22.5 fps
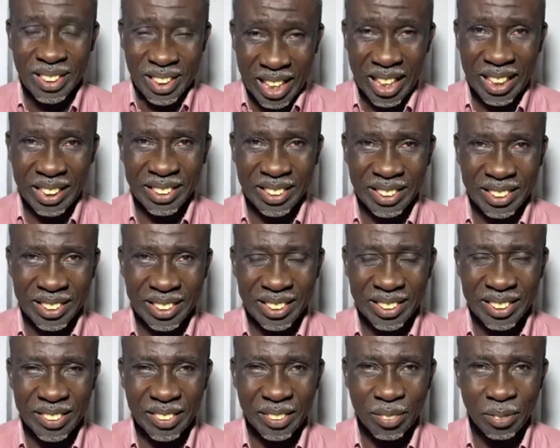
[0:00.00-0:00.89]

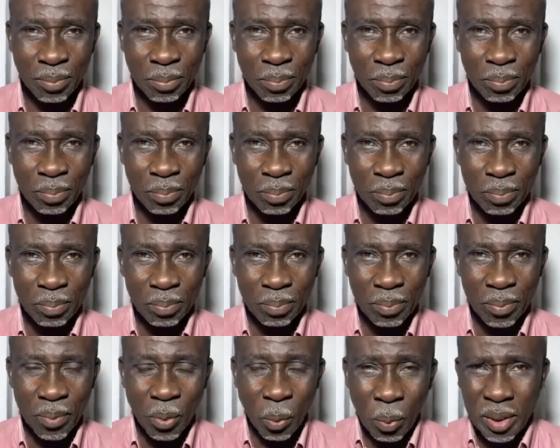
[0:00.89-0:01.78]
Yes.
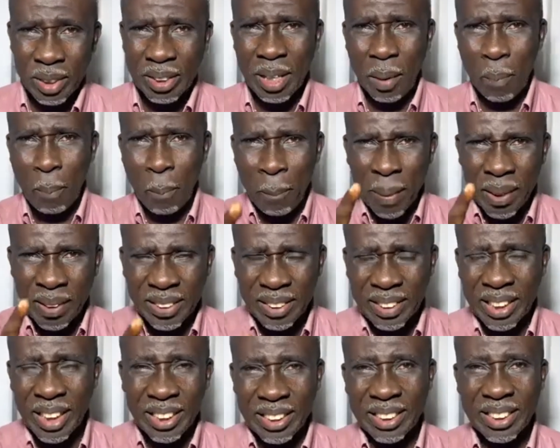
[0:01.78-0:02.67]
With the
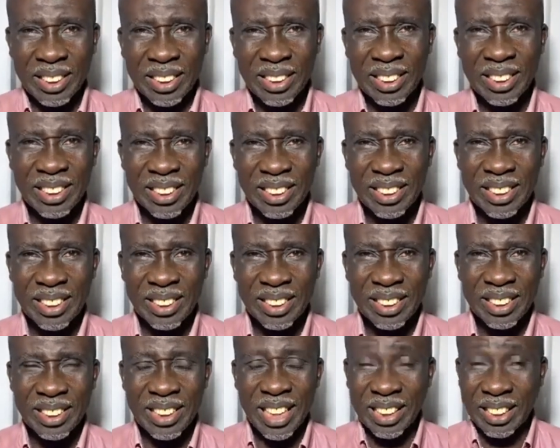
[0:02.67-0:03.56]
message
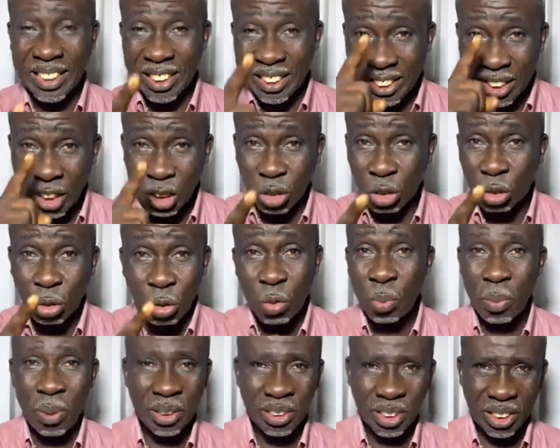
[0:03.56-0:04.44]
that is the
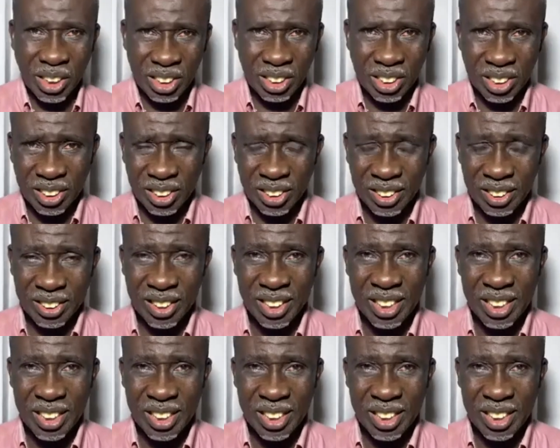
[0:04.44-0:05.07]
true message.